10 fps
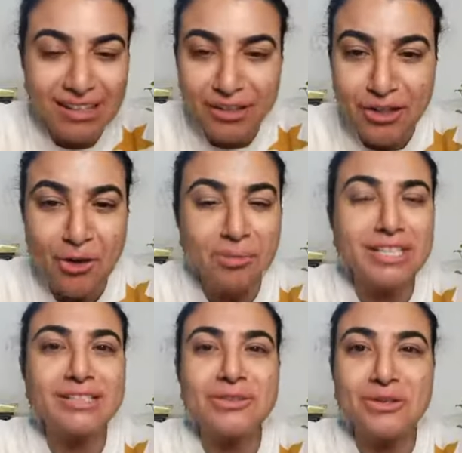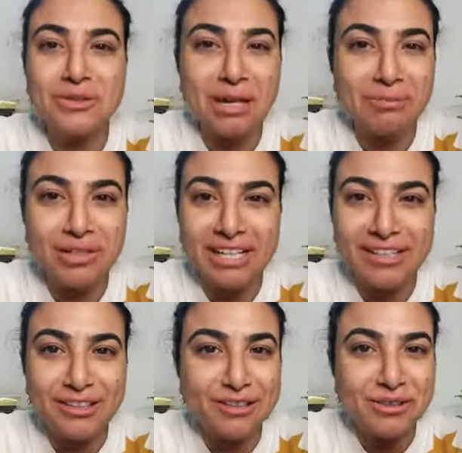nobody is going to come
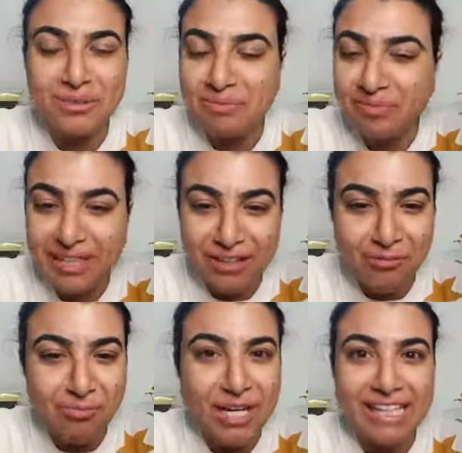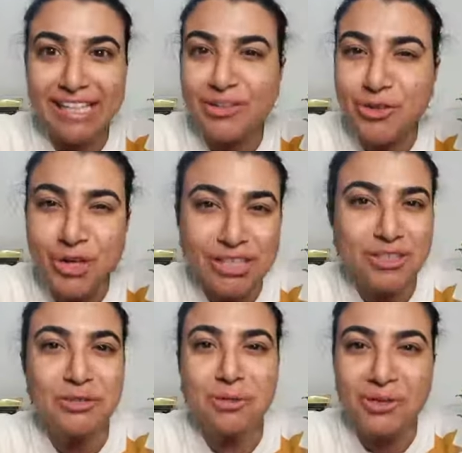together to kind of break it.
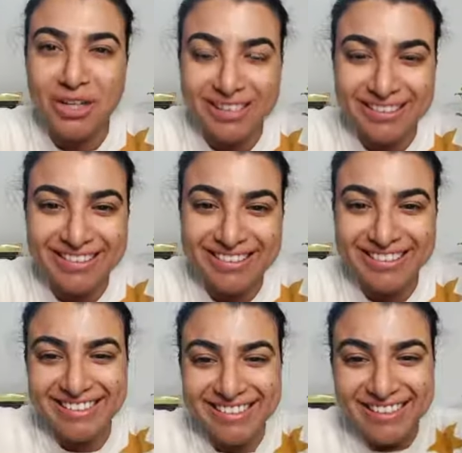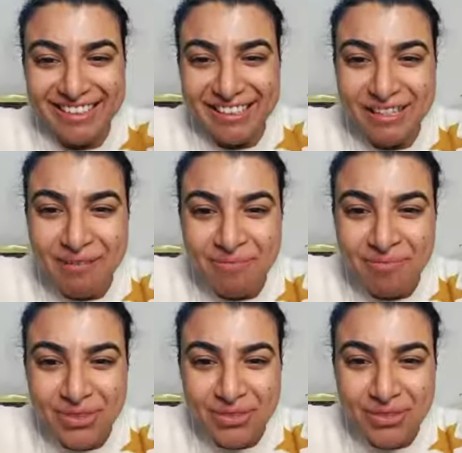Trust you me on it.
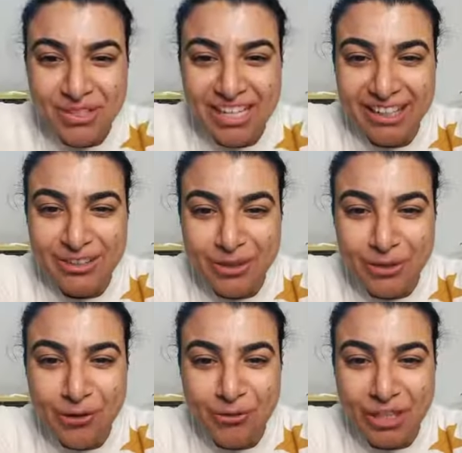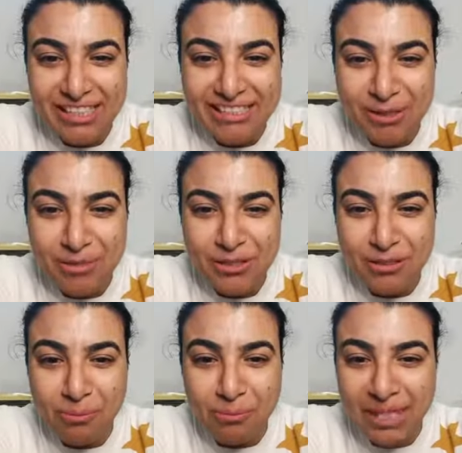Usha, true first step is
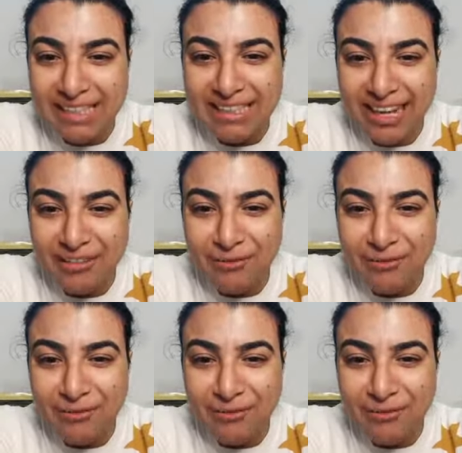to build that